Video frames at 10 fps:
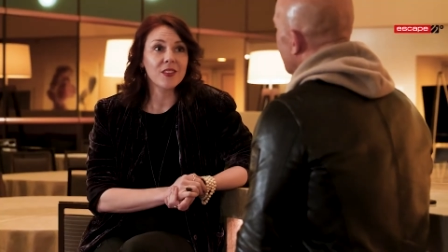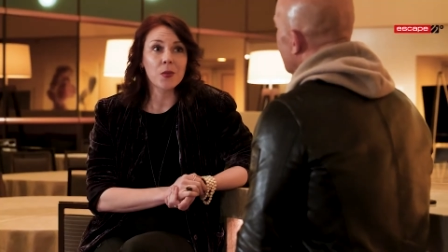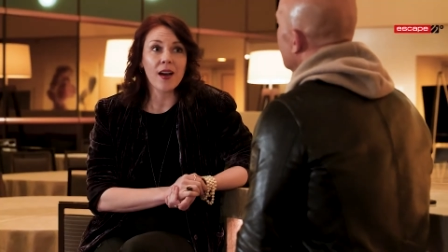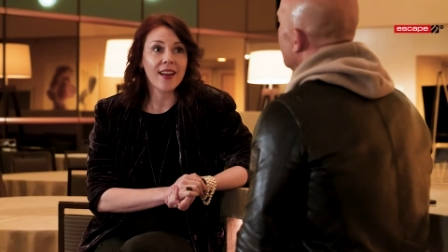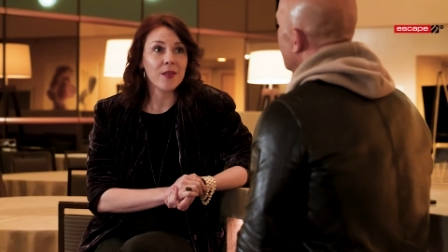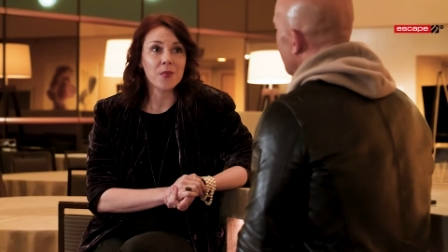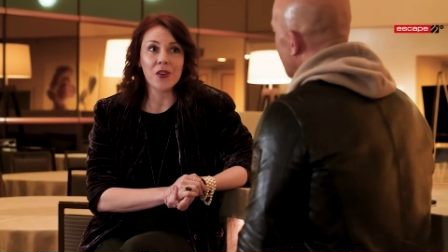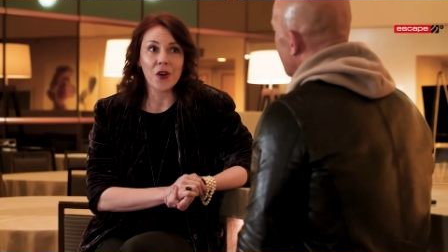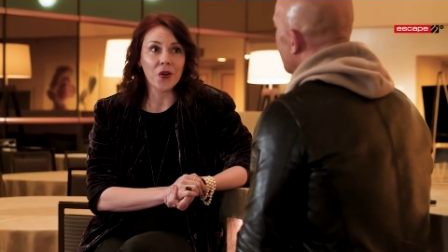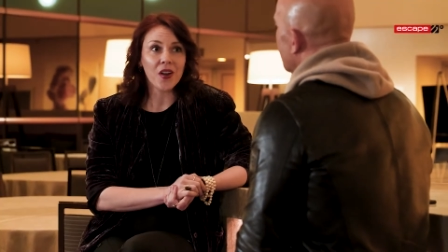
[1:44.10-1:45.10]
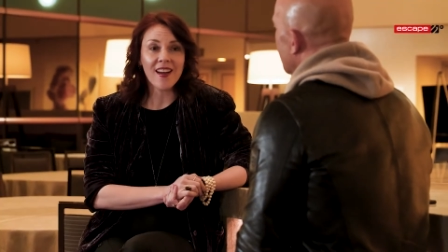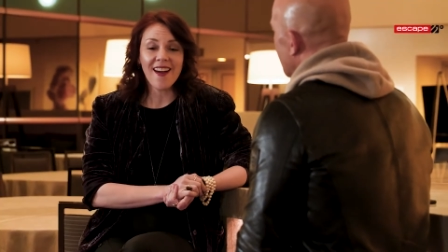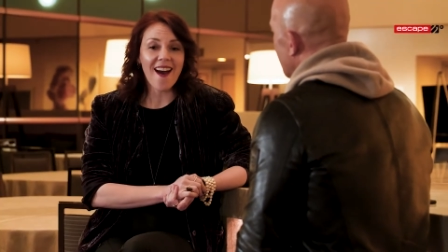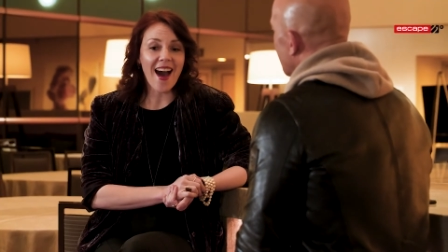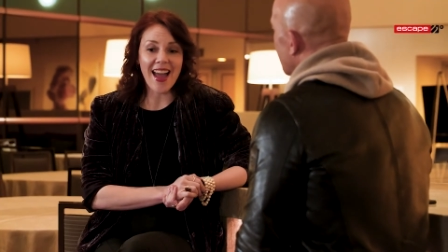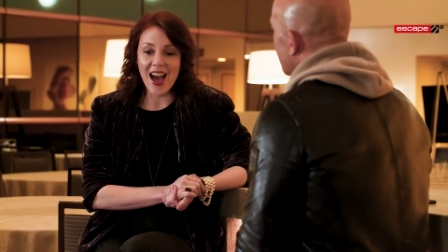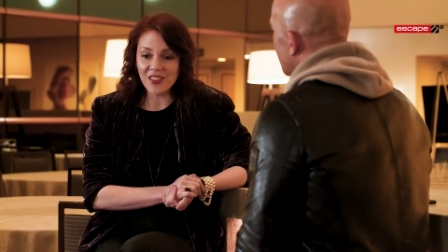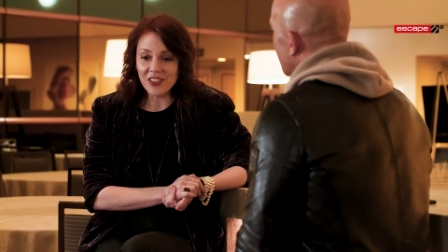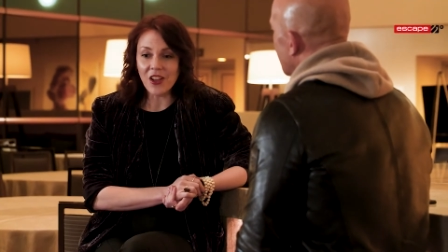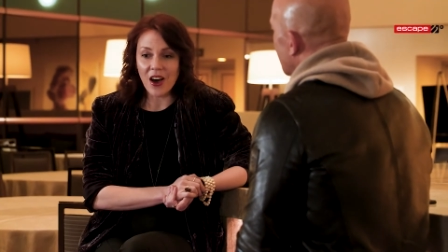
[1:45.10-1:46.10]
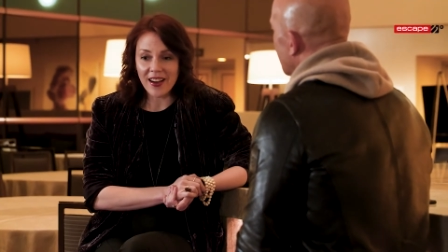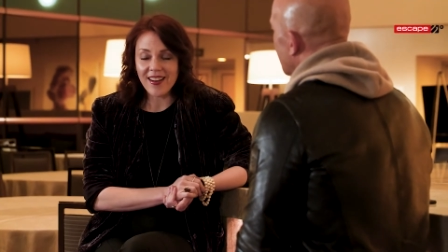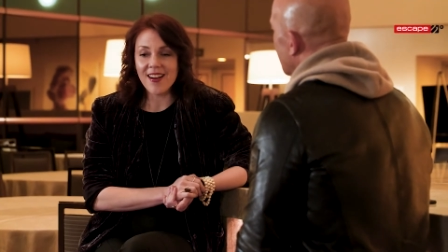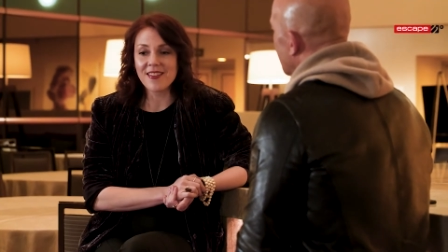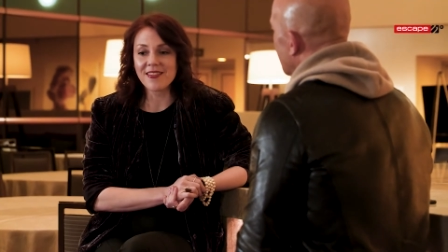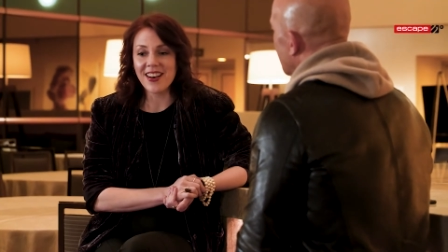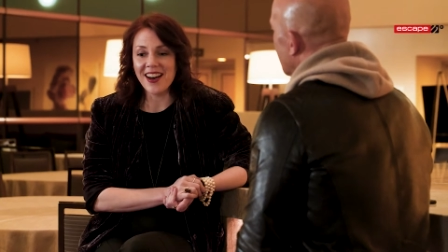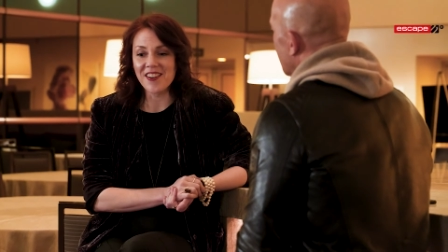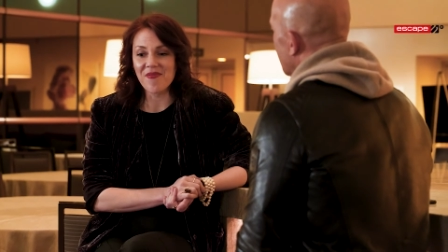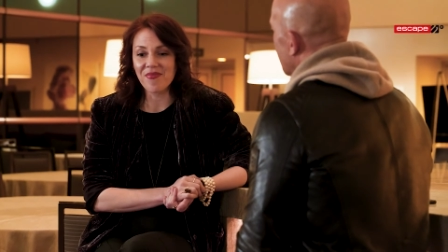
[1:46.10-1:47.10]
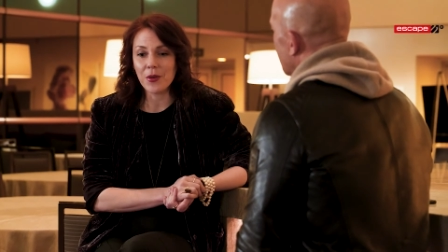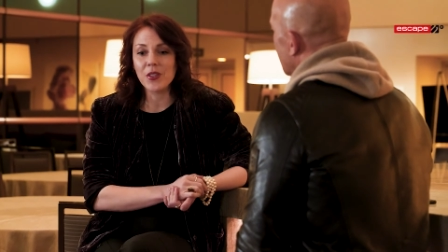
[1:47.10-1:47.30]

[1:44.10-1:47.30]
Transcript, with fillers: that's why you know i have a lot of um,